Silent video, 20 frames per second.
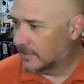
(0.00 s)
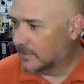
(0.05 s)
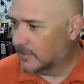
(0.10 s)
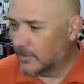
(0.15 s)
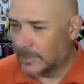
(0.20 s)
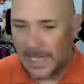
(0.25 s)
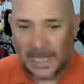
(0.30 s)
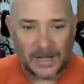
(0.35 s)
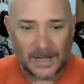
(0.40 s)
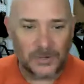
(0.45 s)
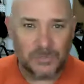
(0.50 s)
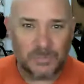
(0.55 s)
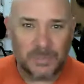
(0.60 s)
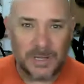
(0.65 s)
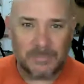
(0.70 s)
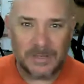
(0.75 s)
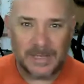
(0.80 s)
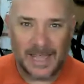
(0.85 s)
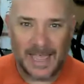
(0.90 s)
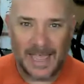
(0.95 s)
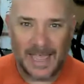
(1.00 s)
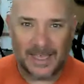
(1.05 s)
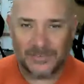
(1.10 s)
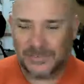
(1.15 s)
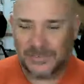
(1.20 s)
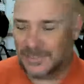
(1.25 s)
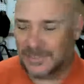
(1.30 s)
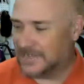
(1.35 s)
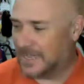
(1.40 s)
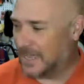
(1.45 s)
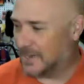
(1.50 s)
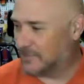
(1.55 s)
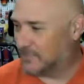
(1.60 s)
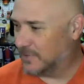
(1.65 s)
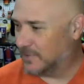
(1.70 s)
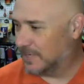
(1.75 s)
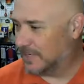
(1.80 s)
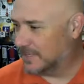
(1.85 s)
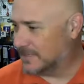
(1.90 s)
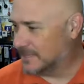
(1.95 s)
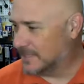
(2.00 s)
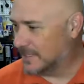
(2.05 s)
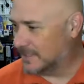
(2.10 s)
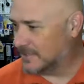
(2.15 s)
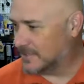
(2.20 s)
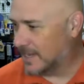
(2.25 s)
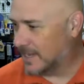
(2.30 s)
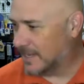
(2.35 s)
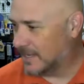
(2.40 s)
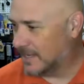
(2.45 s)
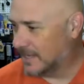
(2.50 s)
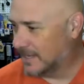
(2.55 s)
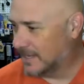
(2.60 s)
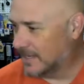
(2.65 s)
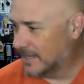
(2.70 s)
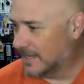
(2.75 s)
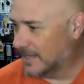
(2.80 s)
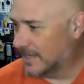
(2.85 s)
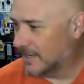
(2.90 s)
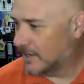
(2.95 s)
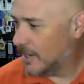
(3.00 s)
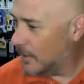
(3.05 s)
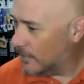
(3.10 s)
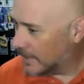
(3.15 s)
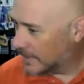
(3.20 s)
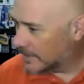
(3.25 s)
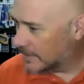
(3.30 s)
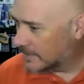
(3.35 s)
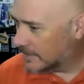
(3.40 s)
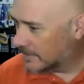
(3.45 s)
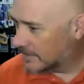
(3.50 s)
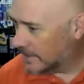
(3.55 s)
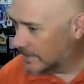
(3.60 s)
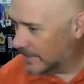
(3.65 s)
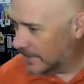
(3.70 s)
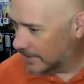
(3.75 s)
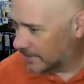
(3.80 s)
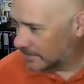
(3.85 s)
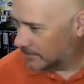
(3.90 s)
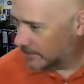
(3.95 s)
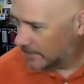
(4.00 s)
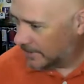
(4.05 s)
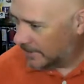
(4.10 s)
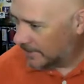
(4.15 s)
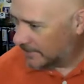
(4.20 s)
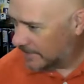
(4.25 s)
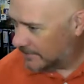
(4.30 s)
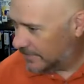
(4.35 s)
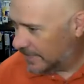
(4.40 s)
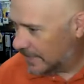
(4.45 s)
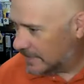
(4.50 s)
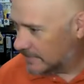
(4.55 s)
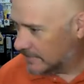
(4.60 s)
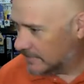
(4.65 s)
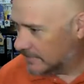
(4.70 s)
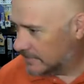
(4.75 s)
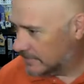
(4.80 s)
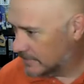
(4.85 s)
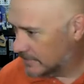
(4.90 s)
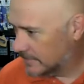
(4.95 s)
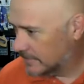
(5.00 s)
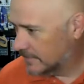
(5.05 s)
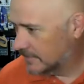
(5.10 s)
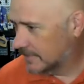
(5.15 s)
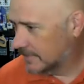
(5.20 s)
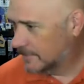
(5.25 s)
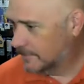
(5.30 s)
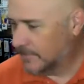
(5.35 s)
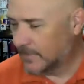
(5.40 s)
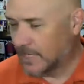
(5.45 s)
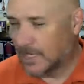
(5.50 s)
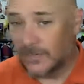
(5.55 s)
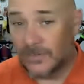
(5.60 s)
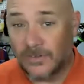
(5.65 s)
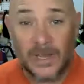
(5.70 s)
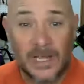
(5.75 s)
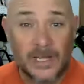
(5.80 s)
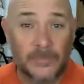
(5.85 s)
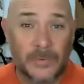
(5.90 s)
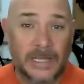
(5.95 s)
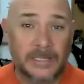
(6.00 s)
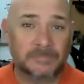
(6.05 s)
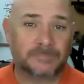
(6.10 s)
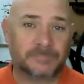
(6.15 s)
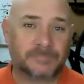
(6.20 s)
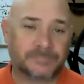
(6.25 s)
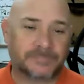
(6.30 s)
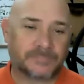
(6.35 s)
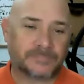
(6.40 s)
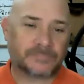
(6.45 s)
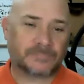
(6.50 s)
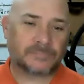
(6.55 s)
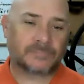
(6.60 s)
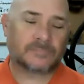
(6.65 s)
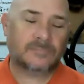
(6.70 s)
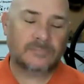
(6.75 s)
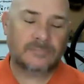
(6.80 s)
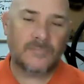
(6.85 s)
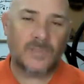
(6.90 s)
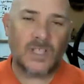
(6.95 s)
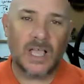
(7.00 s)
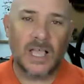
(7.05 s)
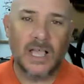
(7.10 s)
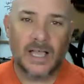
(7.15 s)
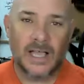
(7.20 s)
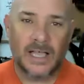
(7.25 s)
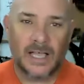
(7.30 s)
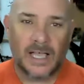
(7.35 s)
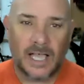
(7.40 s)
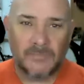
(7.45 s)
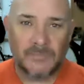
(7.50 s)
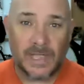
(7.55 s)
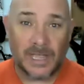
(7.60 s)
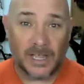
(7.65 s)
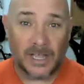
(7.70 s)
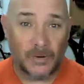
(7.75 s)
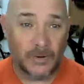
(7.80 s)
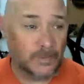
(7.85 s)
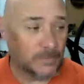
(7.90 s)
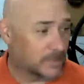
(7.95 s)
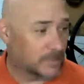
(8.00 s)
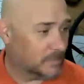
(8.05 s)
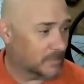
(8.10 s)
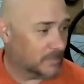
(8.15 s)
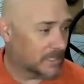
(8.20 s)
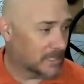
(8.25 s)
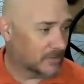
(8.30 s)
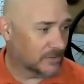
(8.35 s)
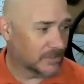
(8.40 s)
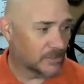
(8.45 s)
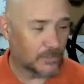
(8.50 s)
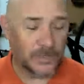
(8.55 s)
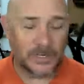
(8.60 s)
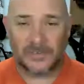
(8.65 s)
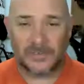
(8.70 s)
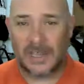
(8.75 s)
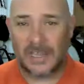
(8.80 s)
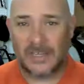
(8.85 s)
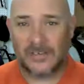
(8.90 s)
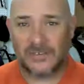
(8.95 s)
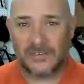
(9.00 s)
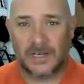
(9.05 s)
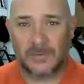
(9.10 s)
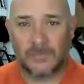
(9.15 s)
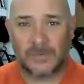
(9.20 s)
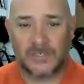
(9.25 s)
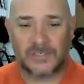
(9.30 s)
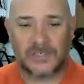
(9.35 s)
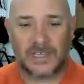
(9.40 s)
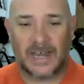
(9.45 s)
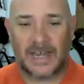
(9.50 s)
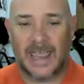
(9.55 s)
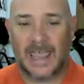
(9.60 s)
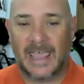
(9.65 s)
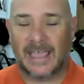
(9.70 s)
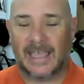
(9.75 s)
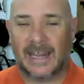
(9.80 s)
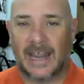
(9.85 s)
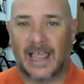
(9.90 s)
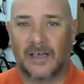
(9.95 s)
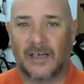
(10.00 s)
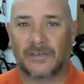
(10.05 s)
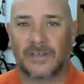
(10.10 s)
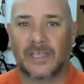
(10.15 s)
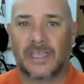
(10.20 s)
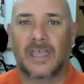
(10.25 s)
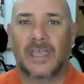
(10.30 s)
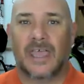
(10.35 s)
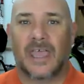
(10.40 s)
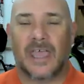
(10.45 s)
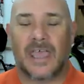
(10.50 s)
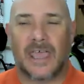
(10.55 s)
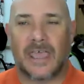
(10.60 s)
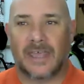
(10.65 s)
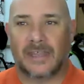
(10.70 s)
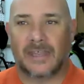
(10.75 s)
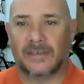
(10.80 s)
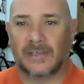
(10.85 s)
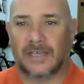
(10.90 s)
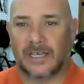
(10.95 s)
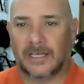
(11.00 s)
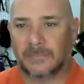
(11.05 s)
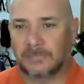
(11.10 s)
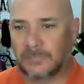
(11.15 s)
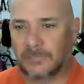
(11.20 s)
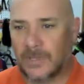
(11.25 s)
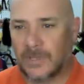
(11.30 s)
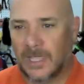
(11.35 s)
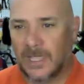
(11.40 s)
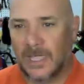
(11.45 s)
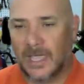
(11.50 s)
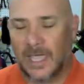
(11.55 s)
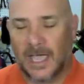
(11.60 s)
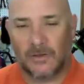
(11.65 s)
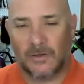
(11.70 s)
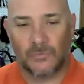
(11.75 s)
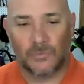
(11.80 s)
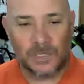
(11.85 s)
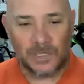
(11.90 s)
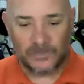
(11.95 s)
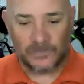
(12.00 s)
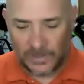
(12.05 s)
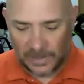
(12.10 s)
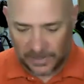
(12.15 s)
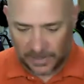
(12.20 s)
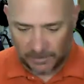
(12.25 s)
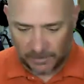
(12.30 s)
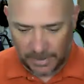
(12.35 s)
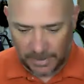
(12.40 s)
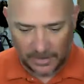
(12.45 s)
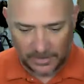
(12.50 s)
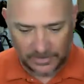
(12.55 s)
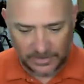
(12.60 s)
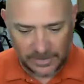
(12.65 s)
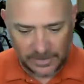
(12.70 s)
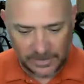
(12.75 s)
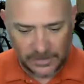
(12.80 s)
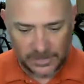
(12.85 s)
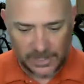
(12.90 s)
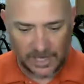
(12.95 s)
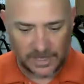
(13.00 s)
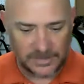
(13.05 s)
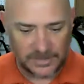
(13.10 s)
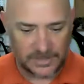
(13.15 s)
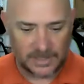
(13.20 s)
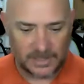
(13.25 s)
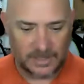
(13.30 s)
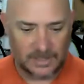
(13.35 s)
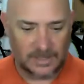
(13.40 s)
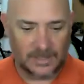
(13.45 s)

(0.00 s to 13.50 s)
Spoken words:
We got a new pup in the house. She's kind of fun. She's Koa, come here. You want to be on TV? So anyway, I've got Koa with me here in the workstation, and we're just kind of hanging out. And I really felt compelled to just